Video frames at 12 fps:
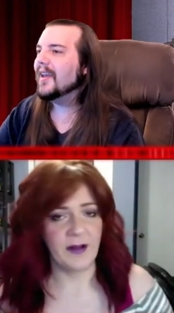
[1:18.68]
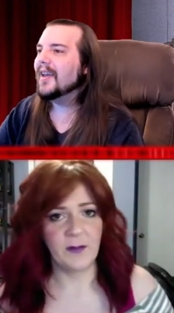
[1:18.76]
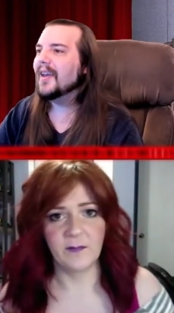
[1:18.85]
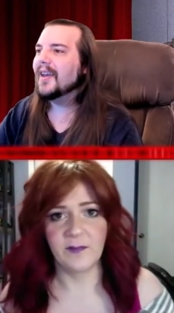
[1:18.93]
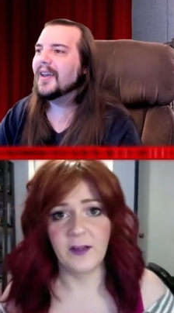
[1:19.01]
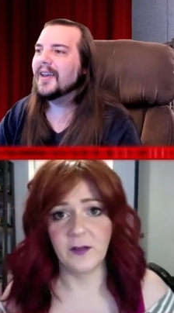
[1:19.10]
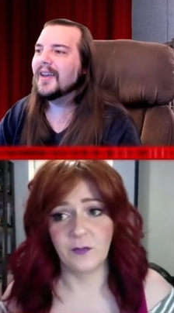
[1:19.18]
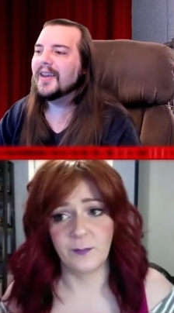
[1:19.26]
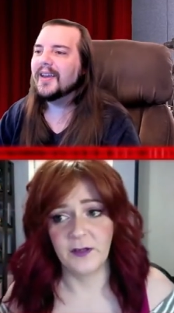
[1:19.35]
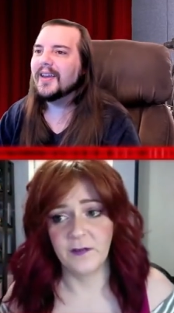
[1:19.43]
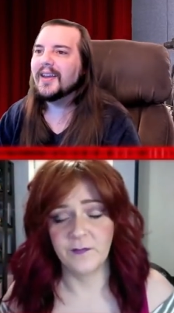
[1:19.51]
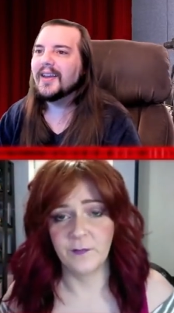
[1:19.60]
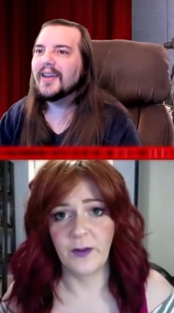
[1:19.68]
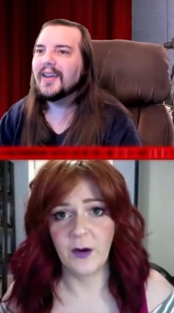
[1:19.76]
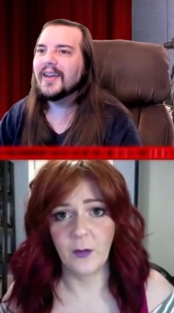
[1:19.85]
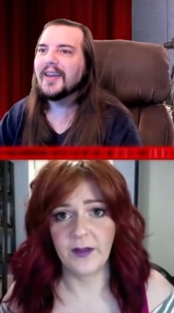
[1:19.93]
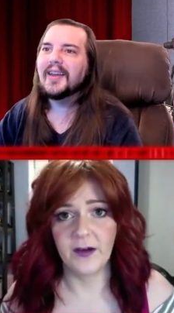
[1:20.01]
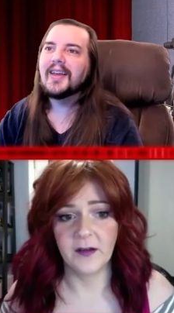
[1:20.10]
Speaker 1: pounds each, but you'd swear
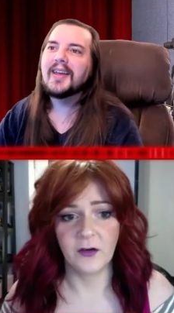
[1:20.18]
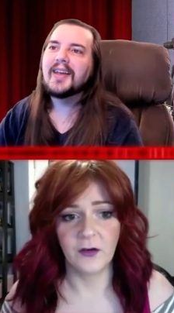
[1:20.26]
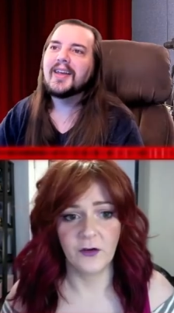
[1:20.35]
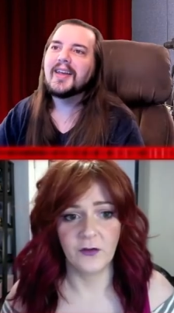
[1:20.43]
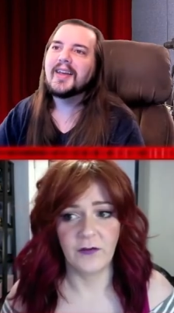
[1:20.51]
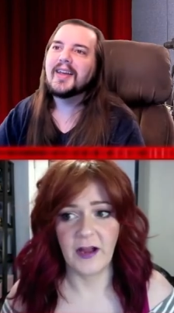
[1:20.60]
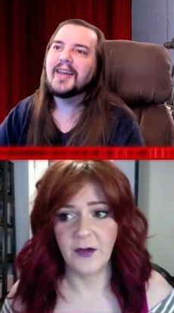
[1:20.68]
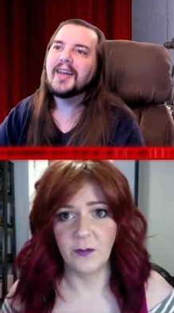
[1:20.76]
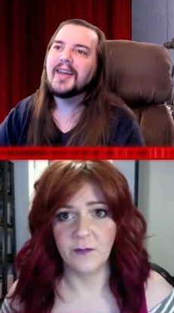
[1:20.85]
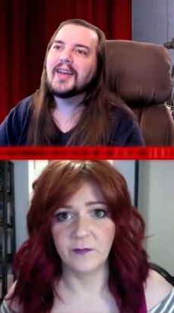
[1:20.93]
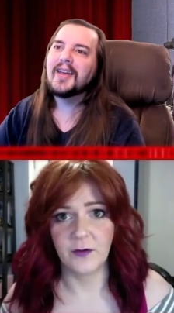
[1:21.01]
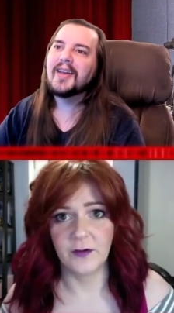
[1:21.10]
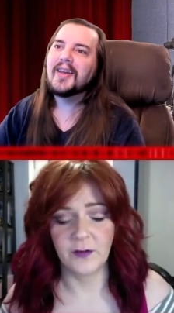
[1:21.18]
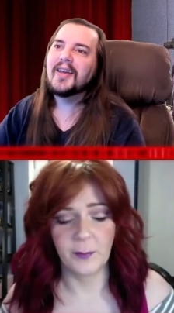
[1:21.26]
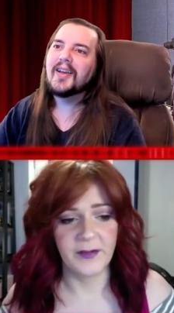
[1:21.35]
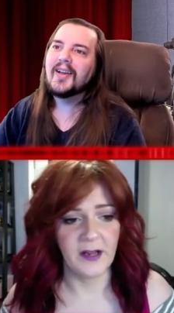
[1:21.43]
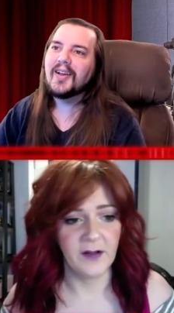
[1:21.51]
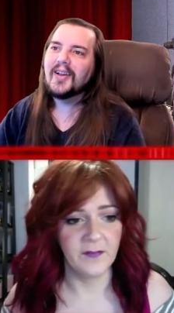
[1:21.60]
we had a herd of rhinos running up
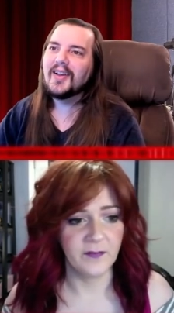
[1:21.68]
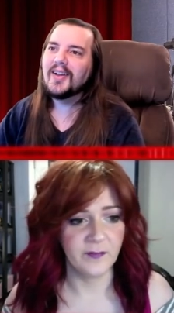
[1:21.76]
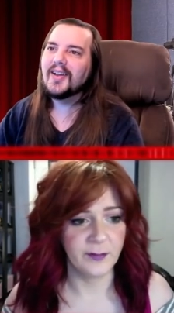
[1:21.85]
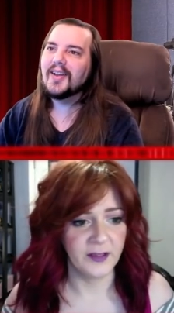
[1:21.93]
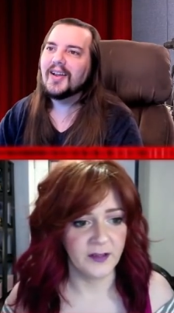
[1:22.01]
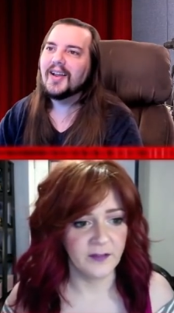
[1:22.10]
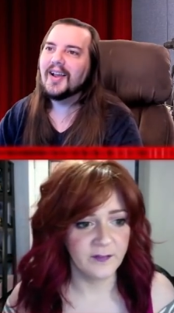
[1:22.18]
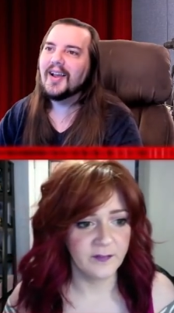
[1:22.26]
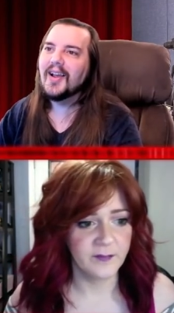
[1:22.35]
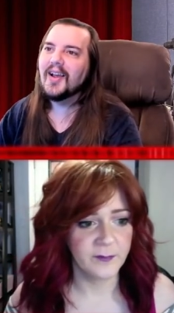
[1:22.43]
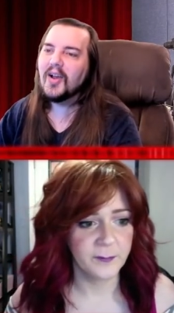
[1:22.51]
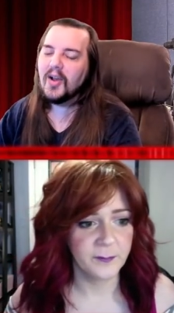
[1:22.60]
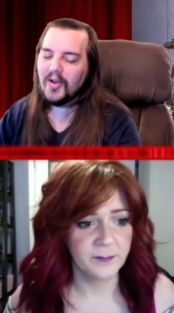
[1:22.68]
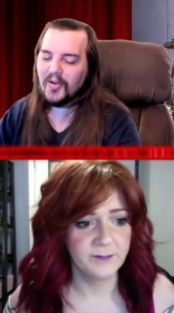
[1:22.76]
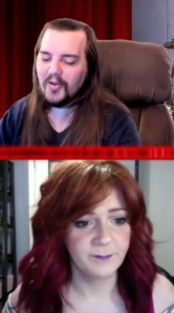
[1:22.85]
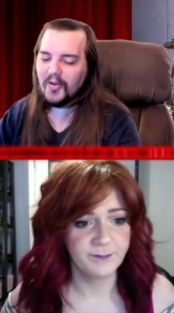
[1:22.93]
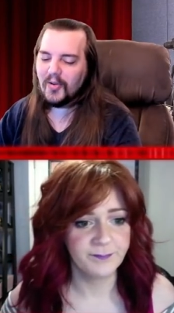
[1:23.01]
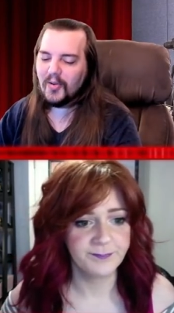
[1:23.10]
and down this place.
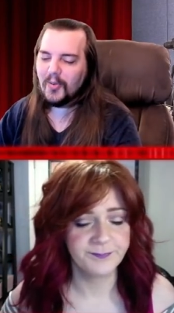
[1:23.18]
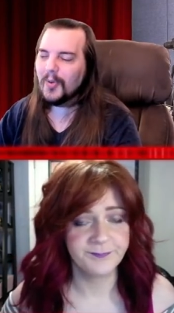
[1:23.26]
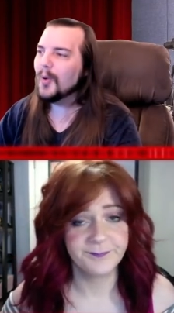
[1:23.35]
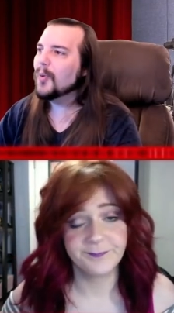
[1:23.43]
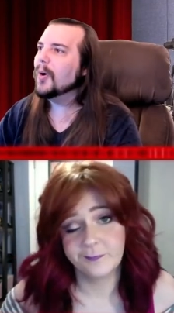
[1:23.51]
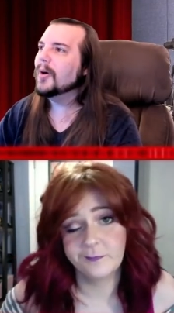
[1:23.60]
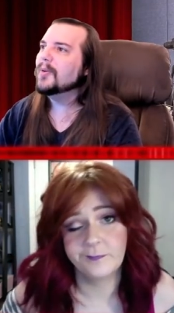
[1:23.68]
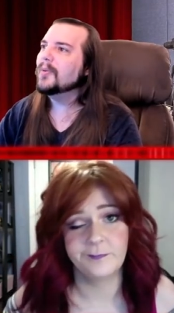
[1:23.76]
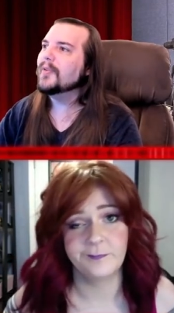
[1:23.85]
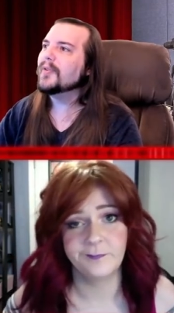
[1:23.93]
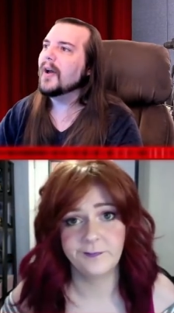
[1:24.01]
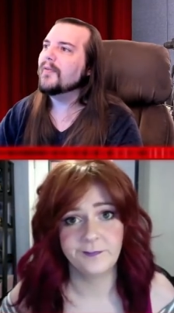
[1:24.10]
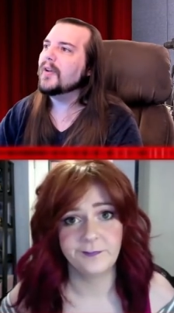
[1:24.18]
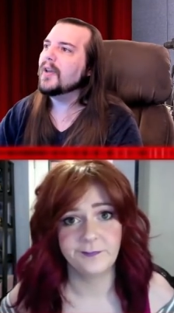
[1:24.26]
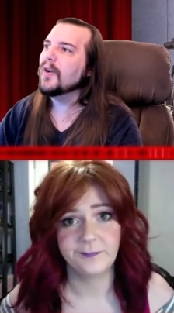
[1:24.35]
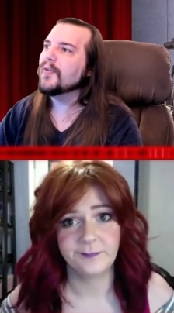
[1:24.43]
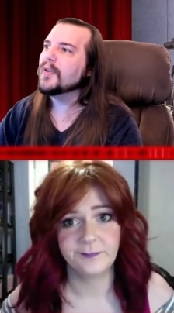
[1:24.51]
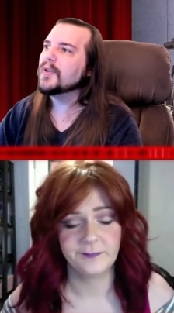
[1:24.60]
Speaker 2: Well, we've got
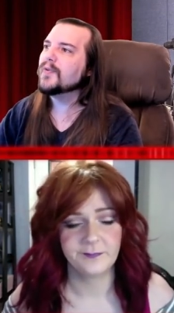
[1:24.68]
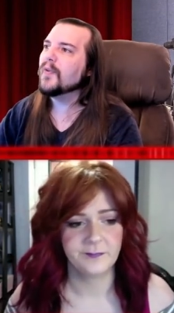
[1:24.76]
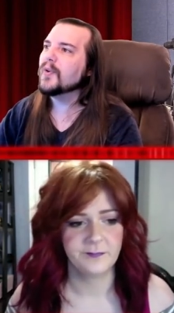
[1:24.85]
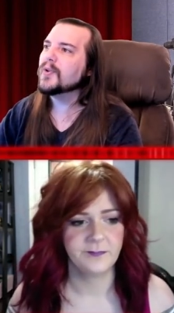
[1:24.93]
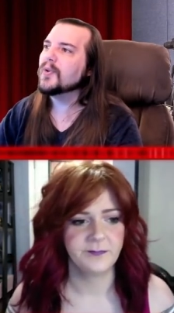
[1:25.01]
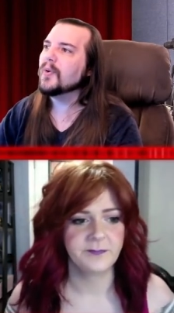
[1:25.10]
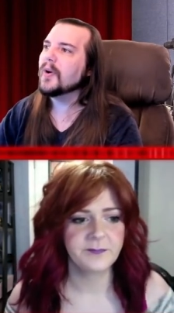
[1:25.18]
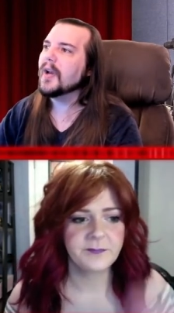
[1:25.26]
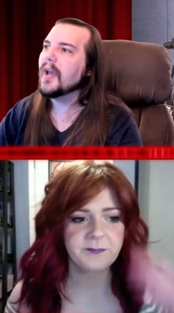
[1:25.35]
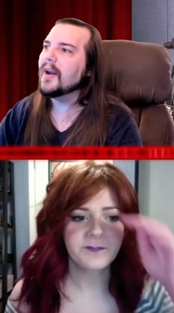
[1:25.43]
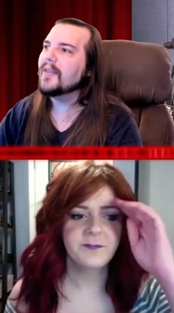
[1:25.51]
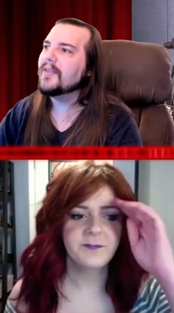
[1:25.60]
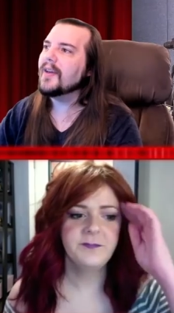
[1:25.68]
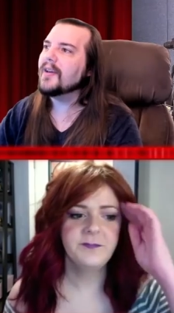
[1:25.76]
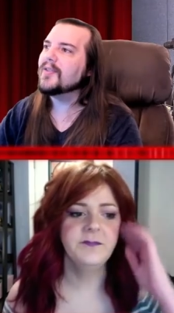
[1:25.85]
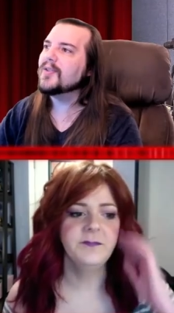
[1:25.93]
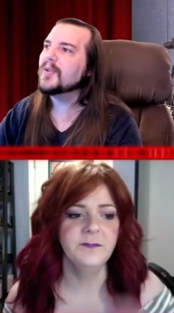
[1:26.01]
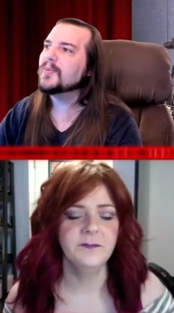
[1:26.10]
video for this first story, and I think
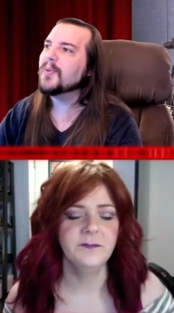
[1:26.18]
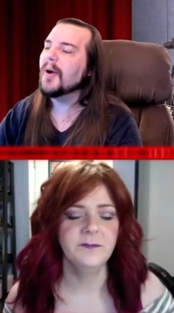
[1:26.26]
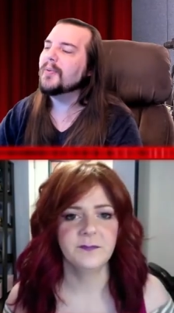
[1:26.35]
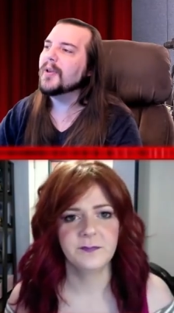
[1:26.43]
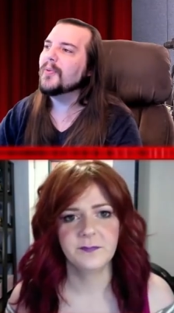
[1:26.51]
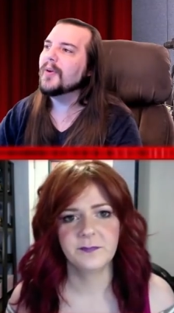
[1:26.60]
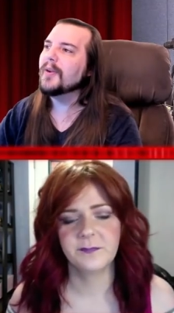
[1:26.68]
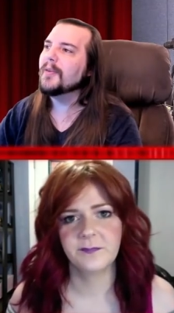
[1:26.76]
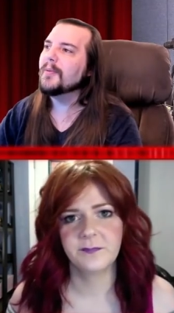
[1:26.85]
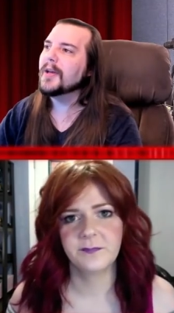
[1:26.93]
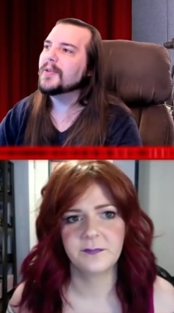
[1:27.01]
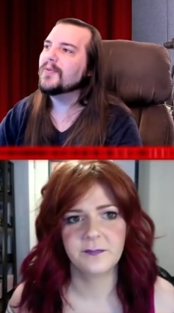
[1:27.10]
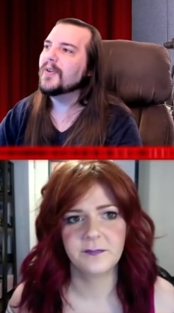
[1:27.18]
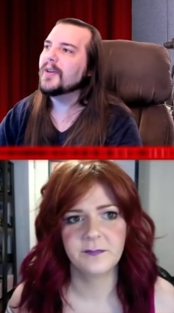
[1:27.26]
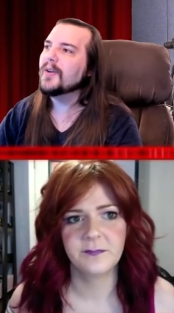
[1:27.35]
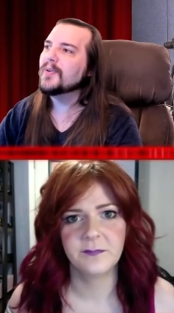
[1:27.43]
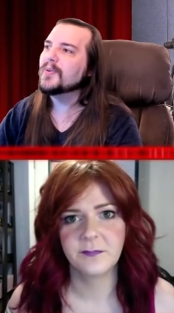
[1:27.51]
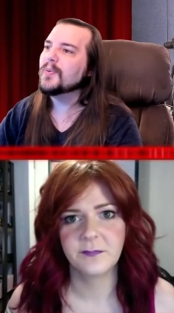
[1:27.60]
this is probably one of the best
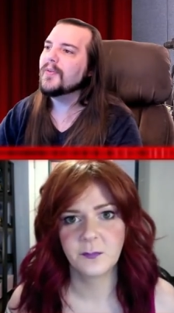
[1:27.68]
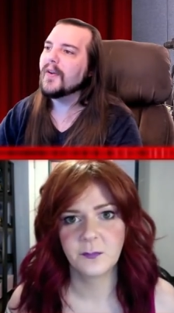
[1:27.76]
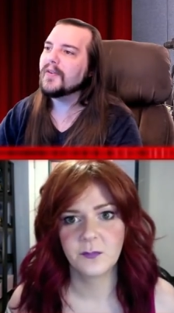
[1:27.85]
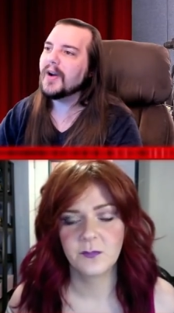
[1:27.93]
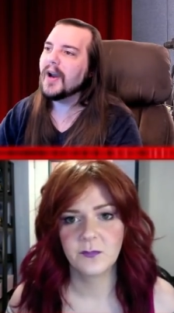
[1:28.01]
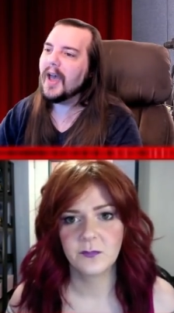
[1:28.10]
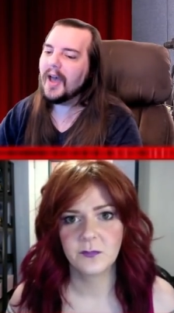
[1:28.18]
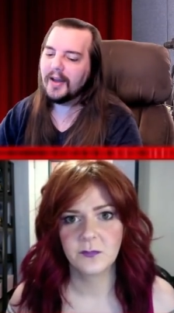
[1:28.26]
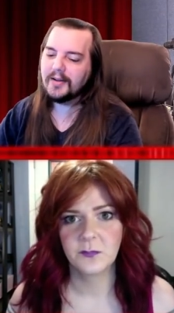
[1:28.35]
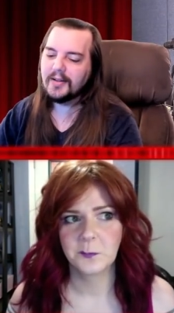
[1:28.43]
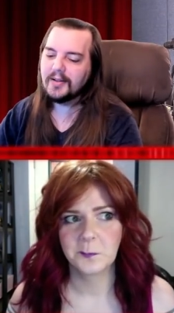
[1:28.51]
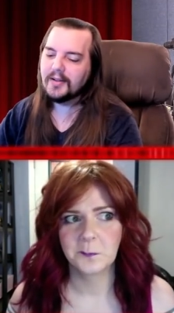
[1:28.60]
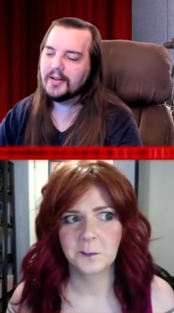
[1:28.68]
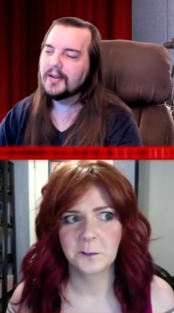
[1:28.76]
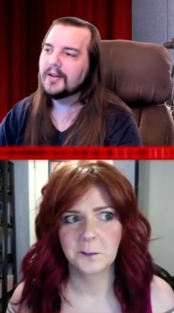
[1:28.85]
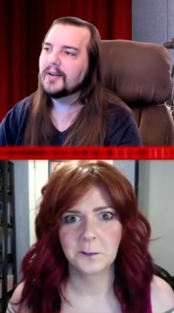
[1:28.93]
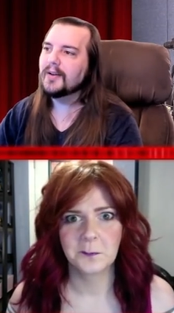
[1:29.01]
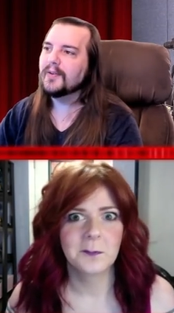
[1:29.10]
videos we've ever had
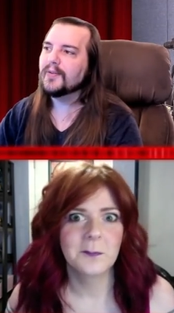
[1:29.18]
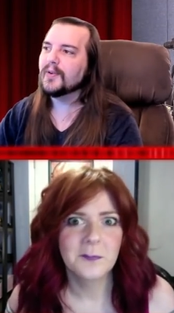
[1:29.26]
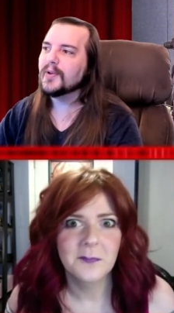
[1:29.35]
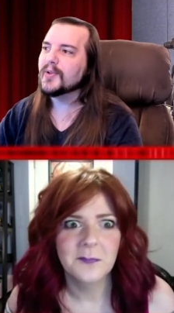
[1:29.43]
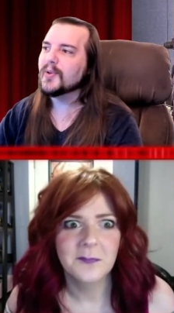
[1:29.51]
for a